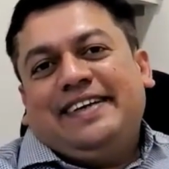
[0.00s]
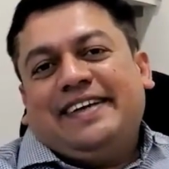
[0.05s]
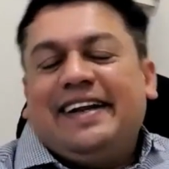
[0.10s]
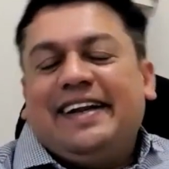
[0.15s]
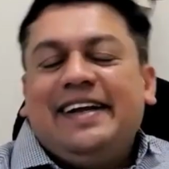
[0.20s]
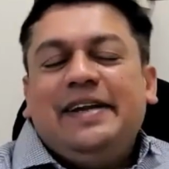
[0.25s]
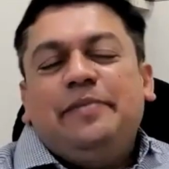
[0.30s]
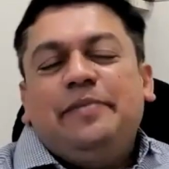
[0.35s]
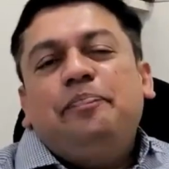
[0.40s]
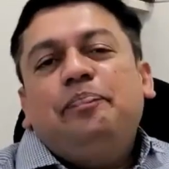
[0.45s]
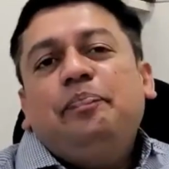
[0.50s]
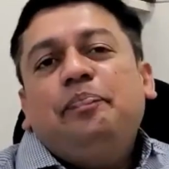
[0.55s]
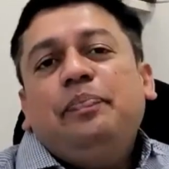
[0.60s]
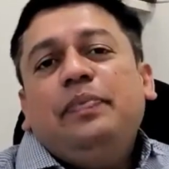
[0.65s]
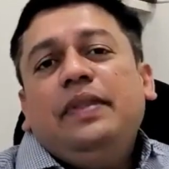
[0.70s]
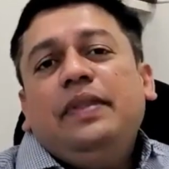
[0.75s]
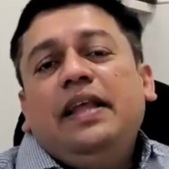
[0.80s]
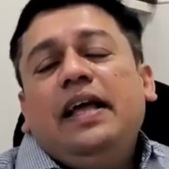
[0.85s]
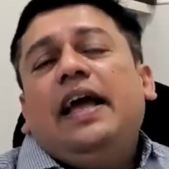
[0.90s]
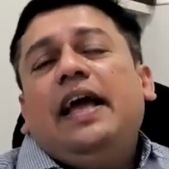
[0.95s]
right?
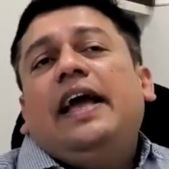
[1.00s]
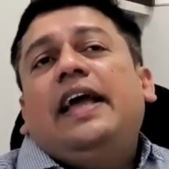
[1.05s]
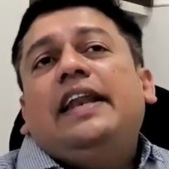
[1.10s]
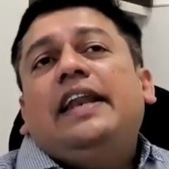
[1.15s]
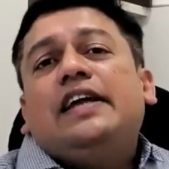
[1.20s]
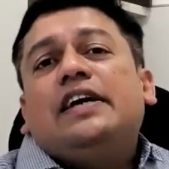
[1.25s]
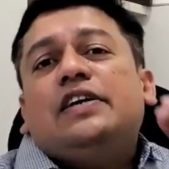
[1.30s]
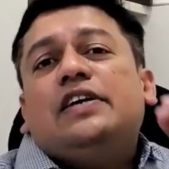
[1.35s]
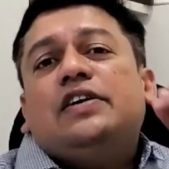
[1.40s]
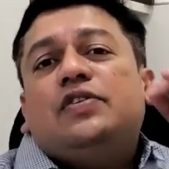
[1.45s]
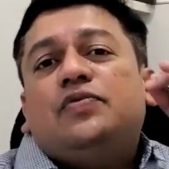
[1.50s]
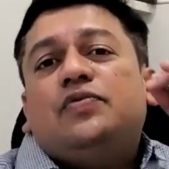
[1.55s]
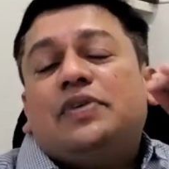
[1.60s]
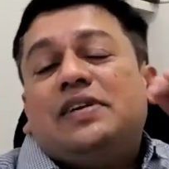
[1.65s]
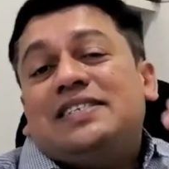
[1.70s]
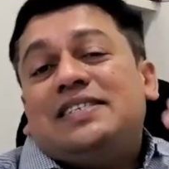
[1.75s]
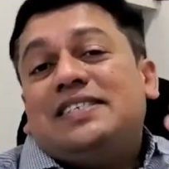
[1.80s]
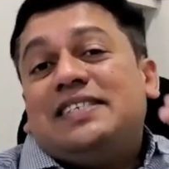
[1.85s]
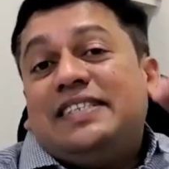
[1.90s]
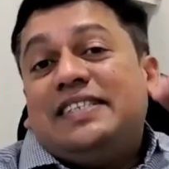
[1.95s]
And friends,